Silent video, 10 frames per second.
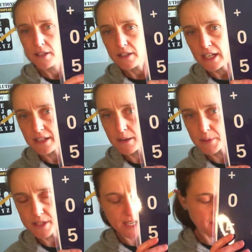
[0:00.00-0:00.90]
and
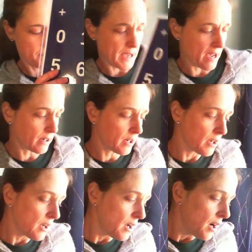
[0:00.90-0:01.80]
numbers on the back.
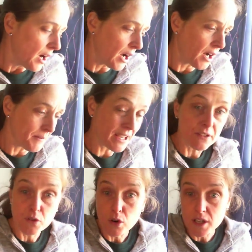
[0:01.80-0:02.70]
And of
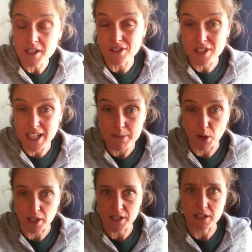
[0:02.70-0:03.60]
course, there's
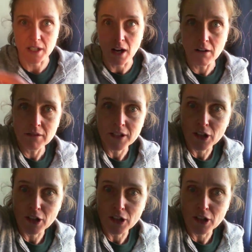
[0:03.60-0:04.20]
keyboards, you know, your